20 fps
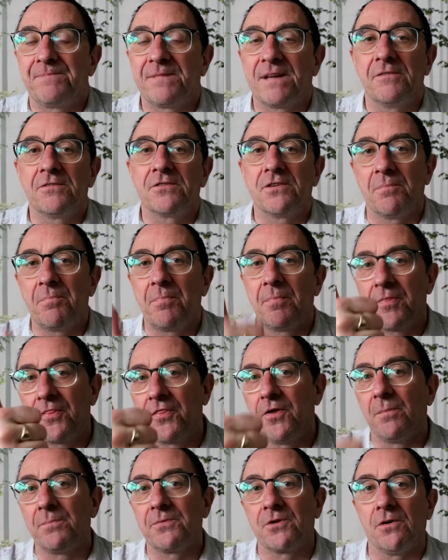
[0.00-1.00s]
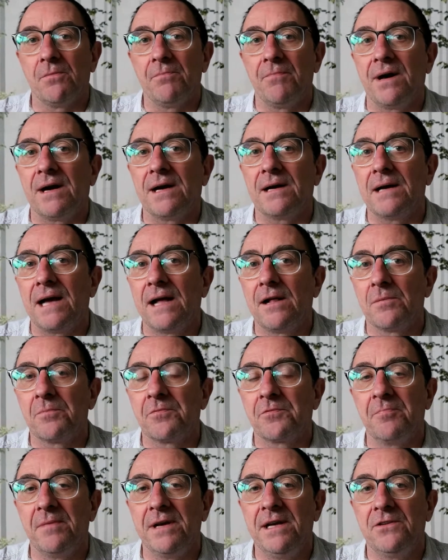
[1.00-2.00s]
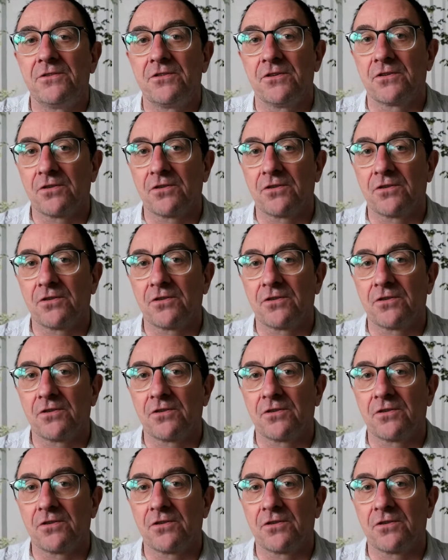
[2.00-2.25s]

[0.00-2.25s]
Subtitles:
give us a thumbs up. That helps me to